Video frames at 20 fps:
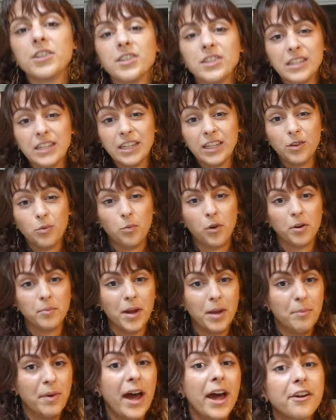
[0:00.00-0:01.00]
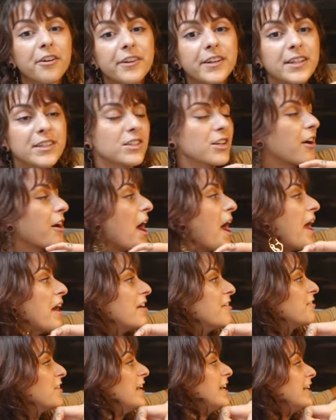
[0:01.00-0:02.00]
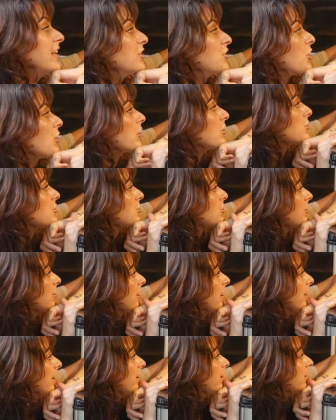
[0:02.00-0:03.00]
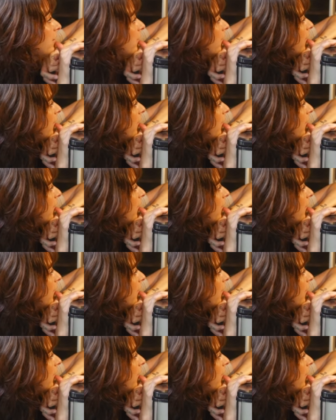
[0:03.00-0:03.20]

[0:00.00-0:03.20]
to see where my batteries are at, if they need charged or not.